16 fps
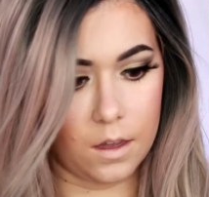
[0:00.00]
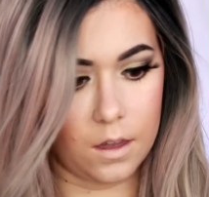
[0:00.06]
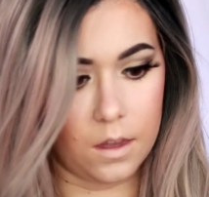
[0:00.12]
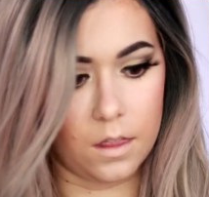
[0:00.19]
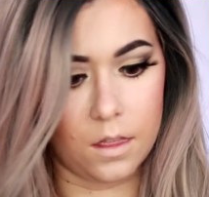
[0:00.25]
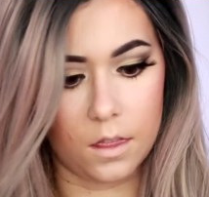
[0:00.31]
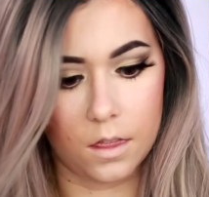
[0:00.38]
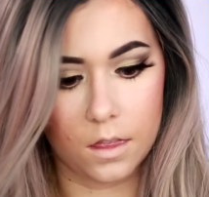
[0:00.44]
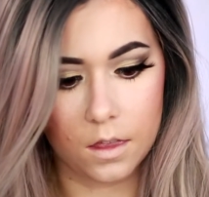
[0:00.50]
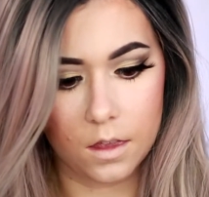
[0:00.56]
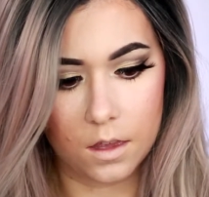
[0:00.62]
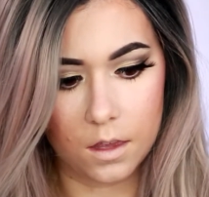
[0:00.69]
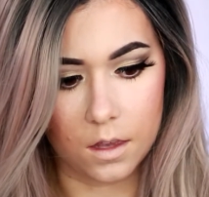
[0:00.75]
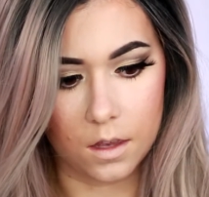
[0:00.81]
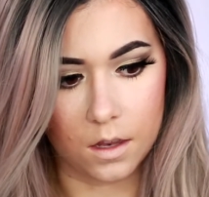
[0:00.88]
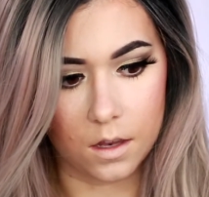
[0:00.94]
And
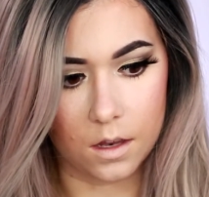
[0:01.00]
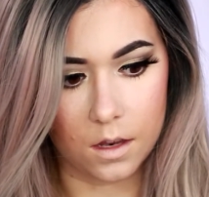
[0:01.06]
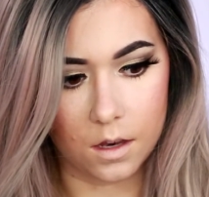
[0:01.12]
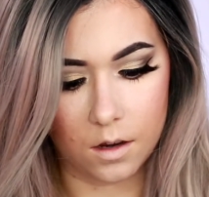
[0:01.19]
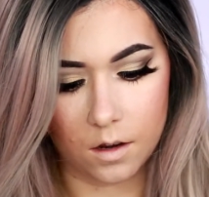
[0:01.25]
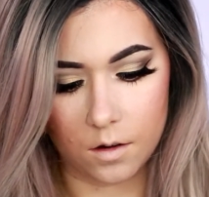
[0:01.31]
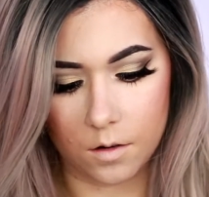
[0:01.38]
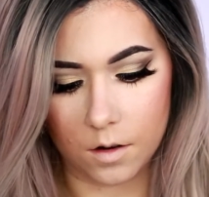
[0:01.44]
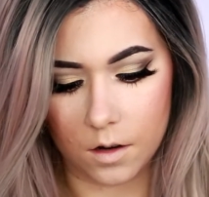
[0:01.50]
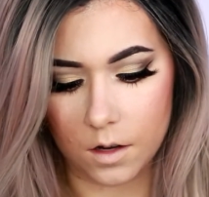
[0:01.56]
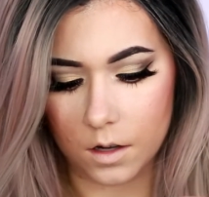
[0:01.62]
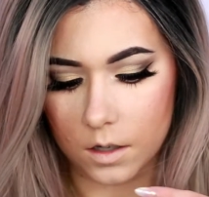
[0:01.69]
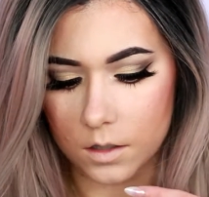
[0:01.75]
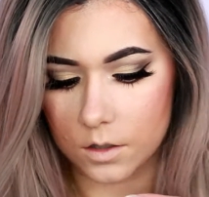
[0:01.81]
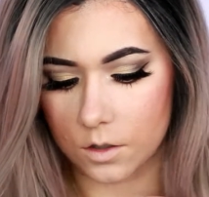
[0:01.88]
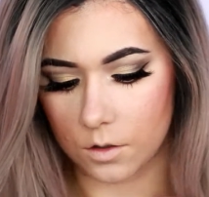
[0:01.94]
then I'm
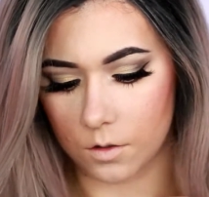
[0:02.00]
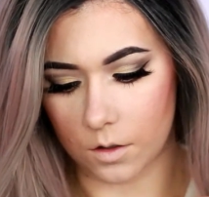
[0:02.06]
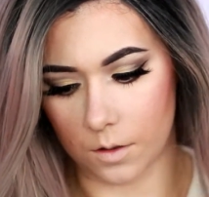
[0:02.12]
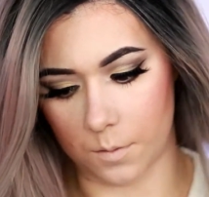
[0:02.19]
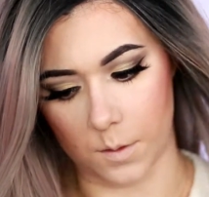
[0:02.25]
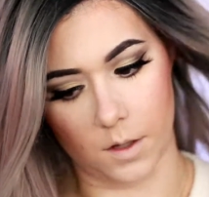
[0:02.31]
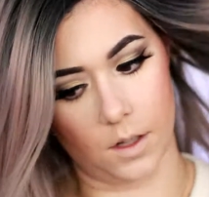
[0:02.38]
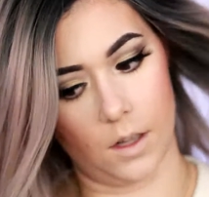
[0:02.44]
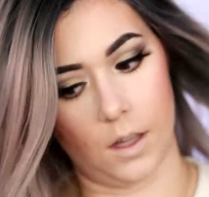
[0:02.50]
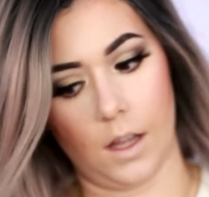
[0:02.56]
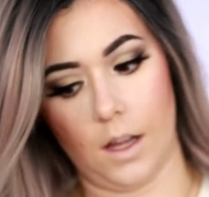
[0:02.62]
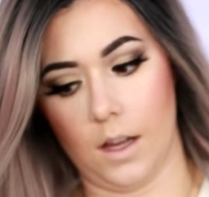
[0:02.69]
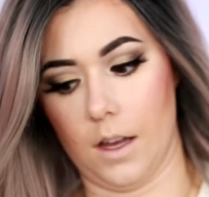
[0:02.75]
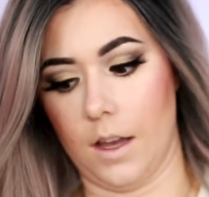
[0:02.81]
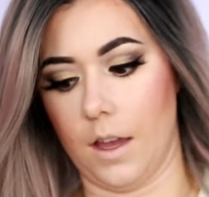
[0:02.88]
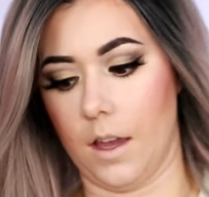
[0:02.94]
going to
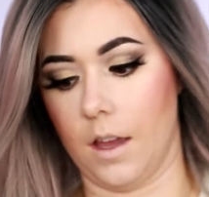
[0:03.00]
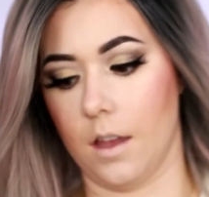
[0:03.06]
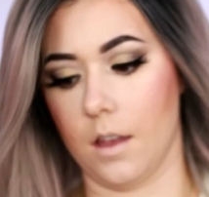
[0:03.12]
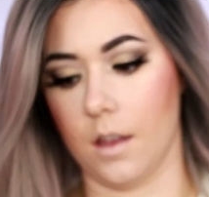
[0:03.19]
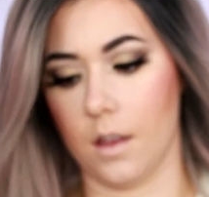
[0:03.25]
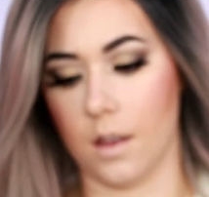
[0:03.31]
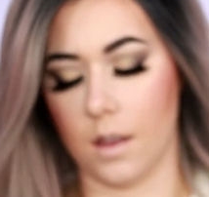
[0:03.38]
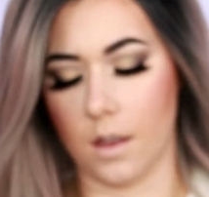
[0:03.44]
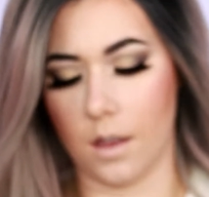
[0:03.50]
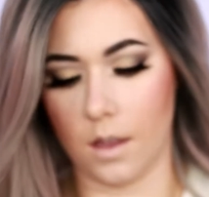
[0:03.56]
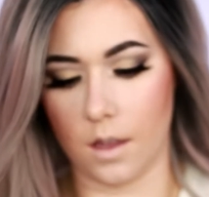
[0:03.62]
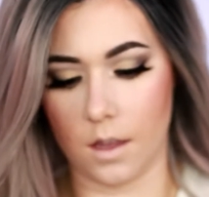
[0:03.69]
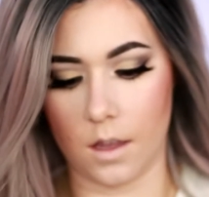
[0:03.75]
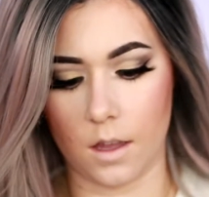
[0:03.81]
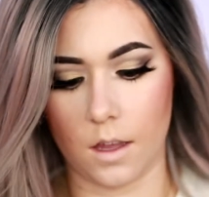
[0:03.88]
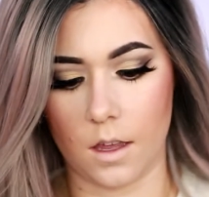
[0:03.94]
apply
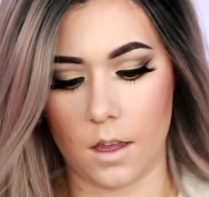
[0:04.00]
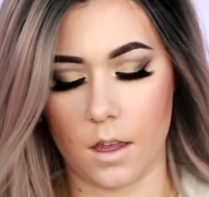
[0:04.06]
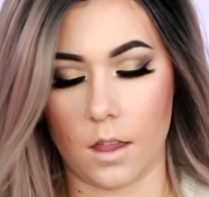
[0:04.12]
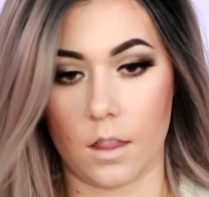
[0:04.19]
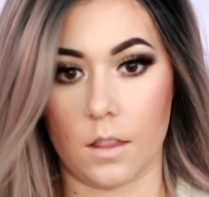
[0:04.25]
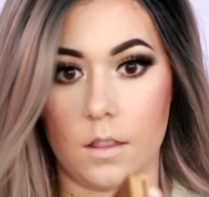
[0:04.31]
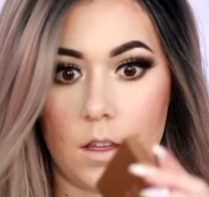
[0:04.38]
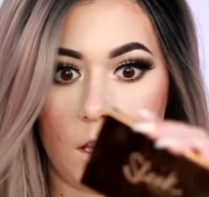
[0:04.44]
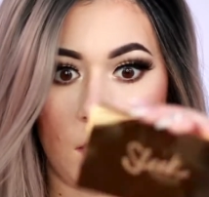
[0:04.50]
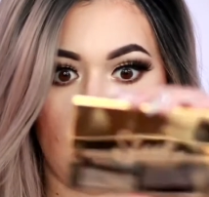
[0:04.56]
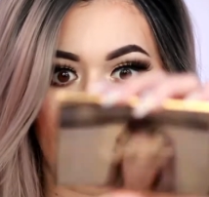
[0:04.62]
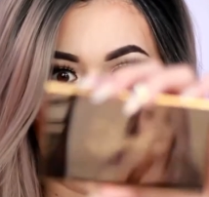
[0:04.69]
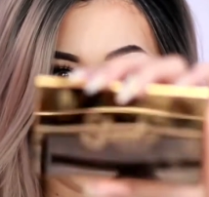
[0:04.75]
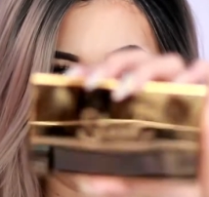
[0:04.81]
the